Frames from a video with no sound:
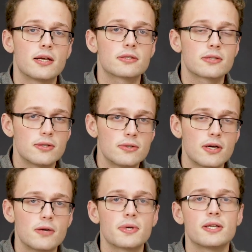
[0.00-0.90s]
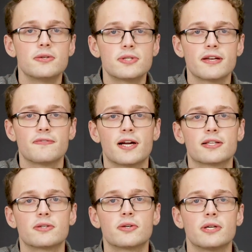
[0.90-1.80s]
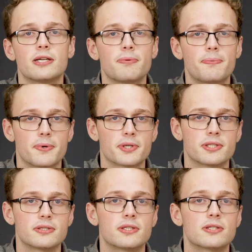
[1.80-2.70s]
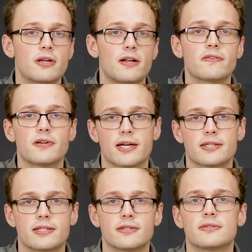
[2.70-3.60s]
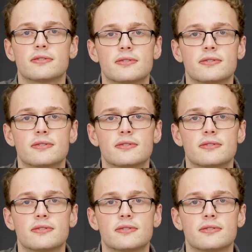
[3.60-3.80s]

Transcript: So we can use that fact to create a proportion to solve for x here.